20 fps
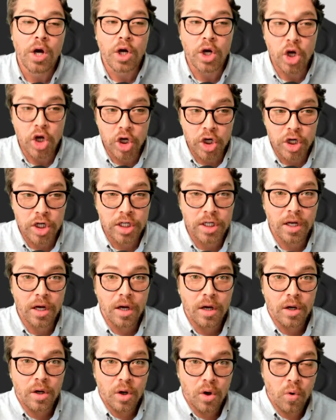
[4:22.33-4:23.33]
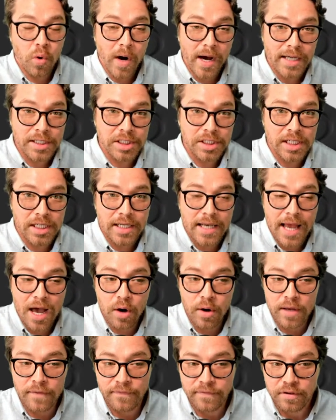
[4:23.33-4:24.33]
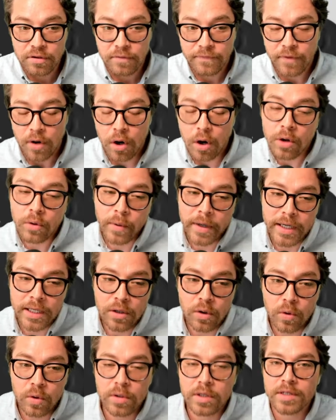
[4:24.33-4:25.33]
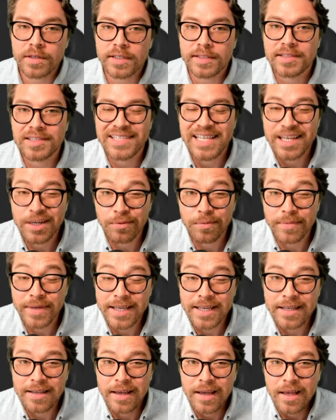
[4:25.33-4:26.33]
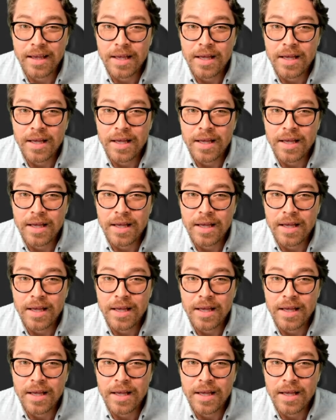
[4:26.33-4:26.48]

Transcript: Good question. Now, if you've already ordered the synchro bit,